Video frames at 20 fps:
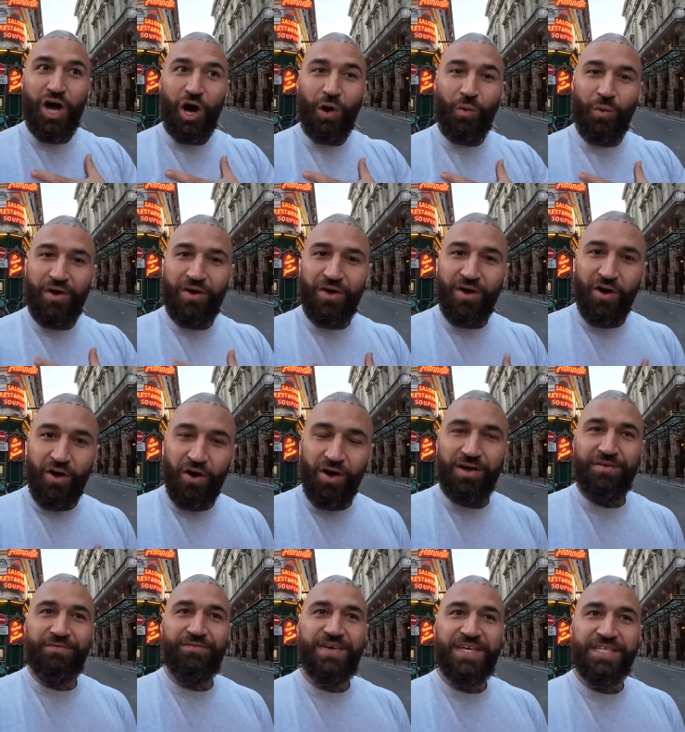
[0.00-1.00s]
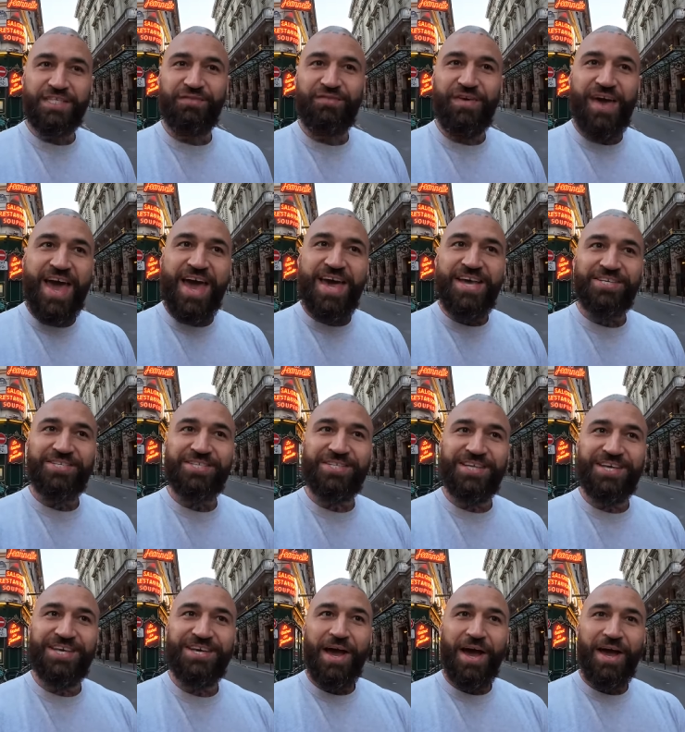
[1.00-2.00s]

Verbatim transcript: I wear a high-vis vest